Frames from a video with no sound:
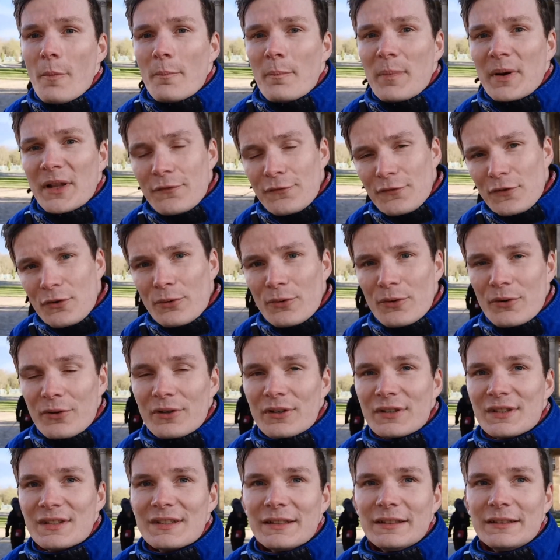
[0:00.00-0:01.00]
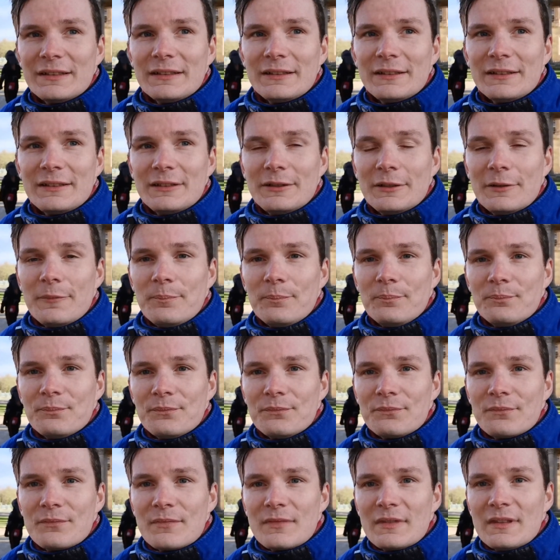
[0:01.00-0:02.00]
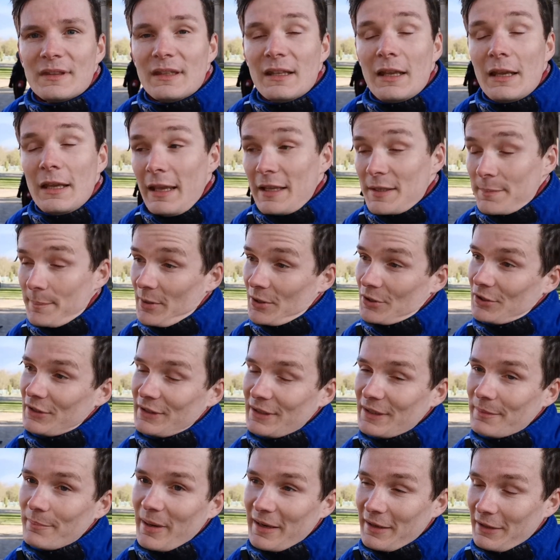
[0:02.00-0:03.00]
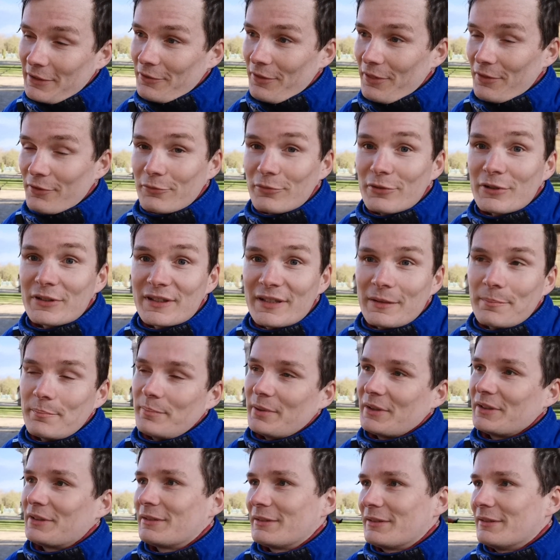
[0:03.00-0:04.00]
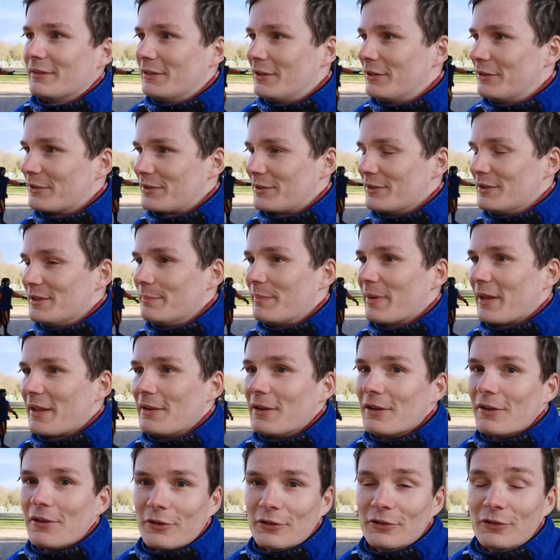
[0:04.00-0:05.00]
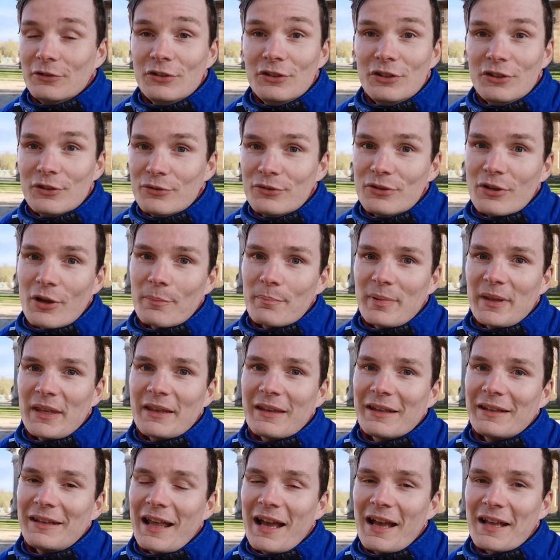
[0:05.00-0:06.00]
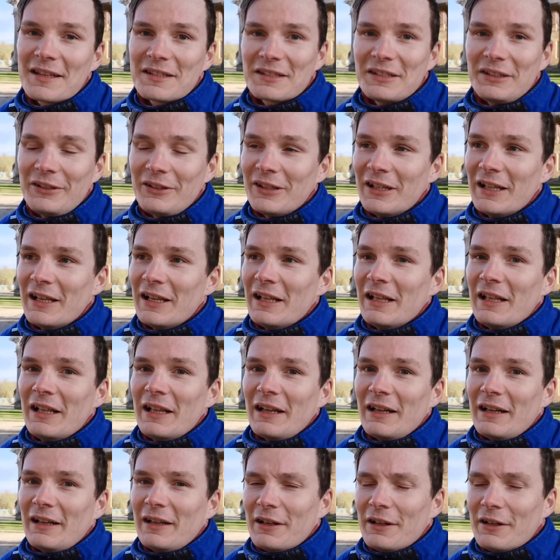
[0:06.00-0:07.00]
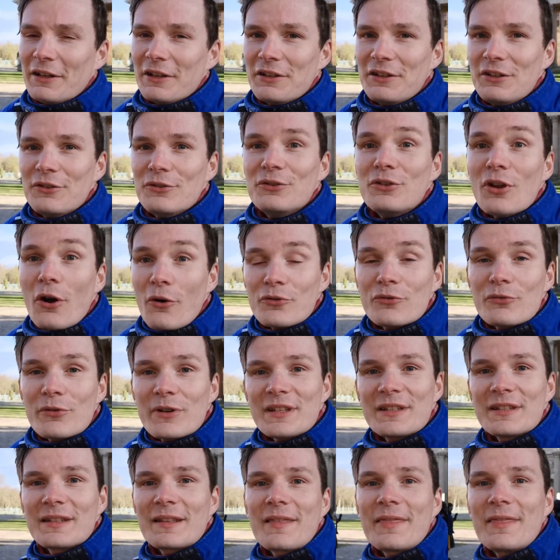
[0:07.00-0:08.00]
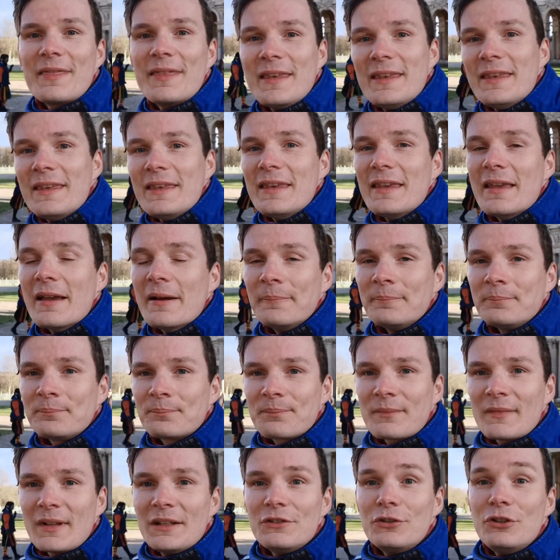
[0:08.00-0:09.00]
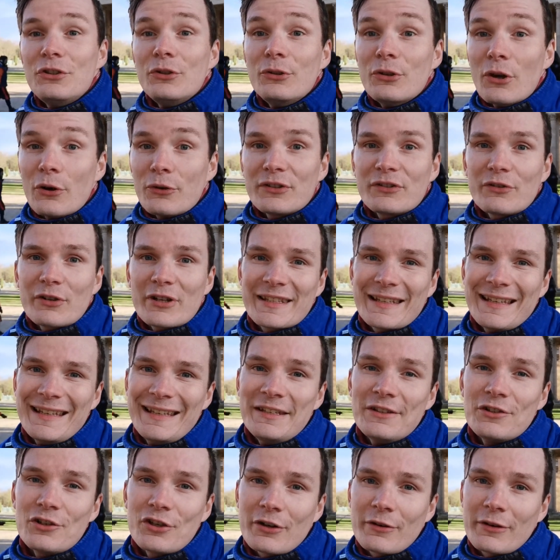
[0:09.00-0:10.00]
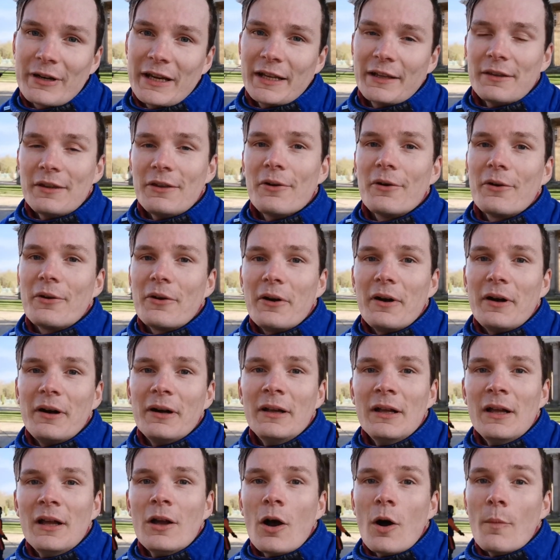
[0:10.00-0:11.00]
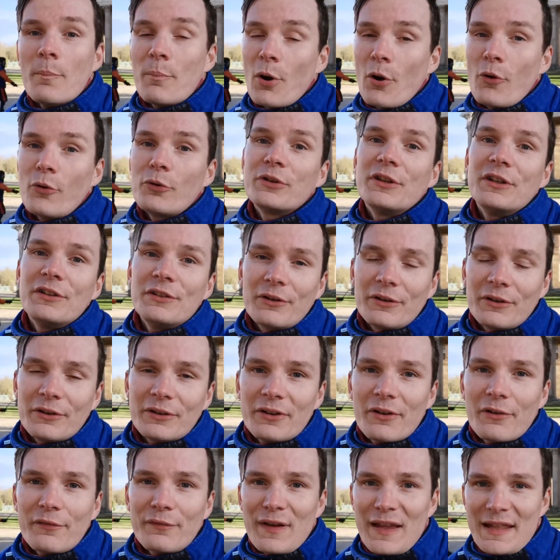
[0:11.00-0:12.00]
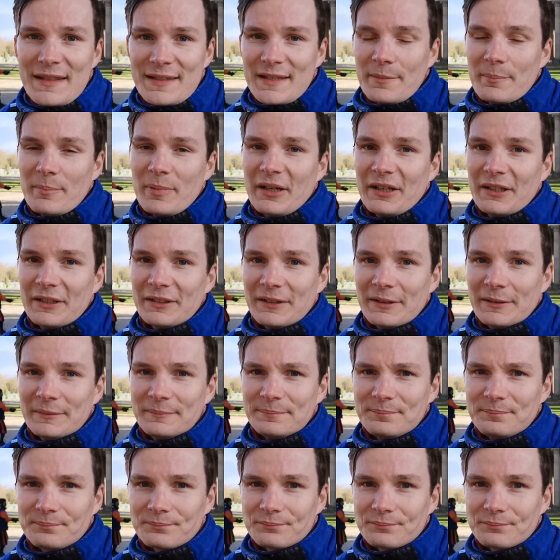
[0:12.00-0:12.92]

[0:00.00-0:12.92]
But of course, especially depending on the rule set, but also depending on you not being an asshole, you don't risk injuring your opponent or your fencing partner.